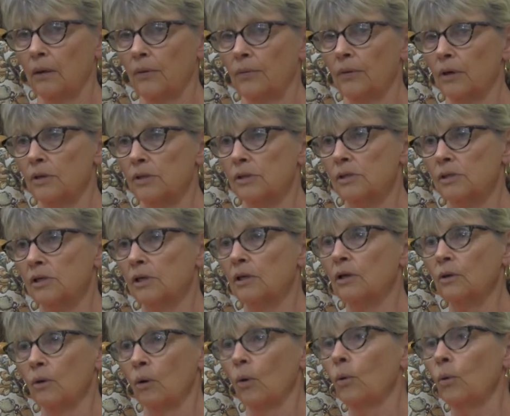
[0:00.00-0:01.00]
there's still
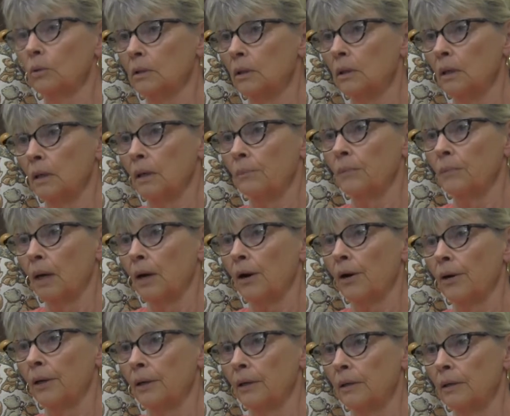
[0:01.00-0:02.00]
gold in them there
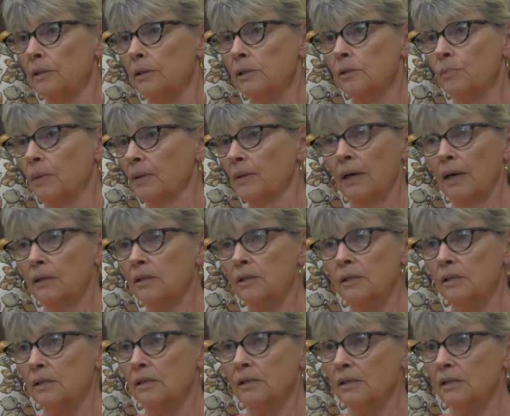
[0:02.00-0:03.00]
hills, but
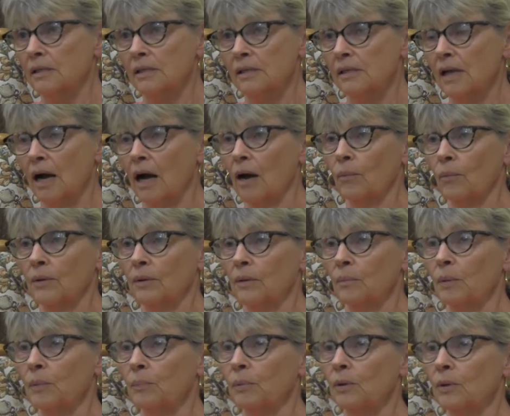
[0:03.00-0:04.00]
that's not what the
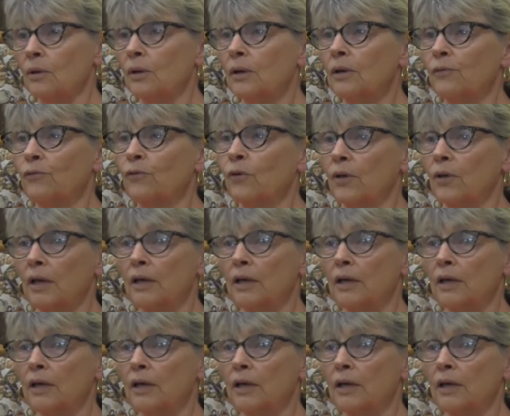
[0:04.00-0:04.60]
people are looking for.